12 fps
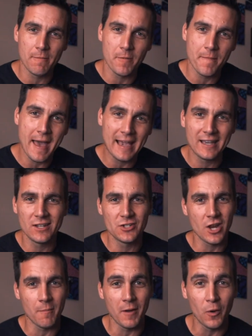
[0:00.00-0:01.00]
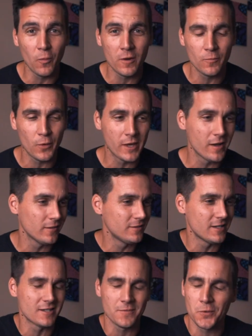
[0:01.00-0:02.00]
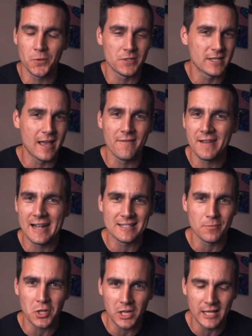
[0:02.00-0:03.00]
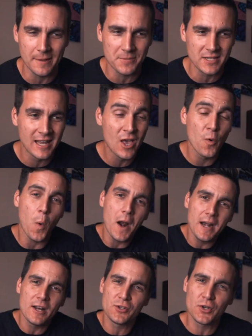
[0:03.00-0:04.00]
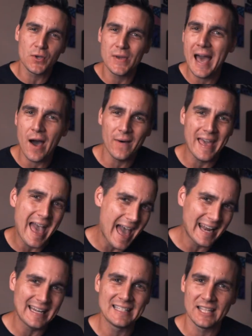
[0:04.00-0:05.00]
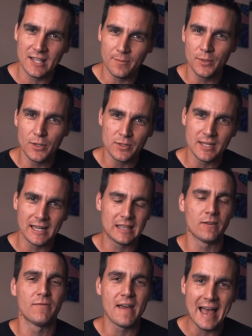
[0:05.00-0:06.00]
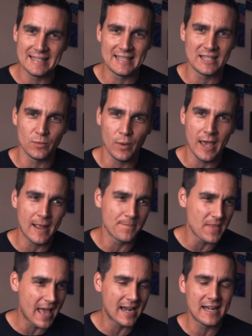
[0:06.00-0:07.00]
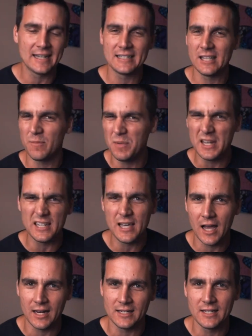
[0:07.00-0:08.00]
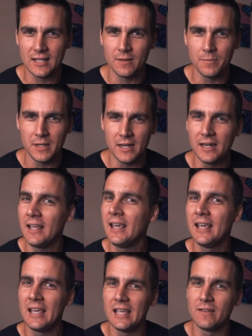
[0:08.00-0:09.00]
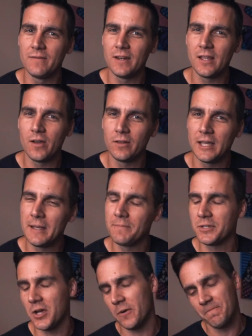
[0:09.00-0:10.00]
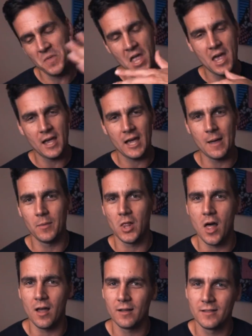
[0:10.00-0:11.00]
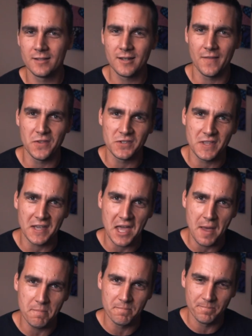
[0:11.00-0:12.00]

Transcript: up a package on my one wheel, did some cool stuff, got some clips. Wanted to show you how I edit to the music, the fastest way, editing to the beat, cutting to the beat in Videoleap. So come along, let's cut this thing up.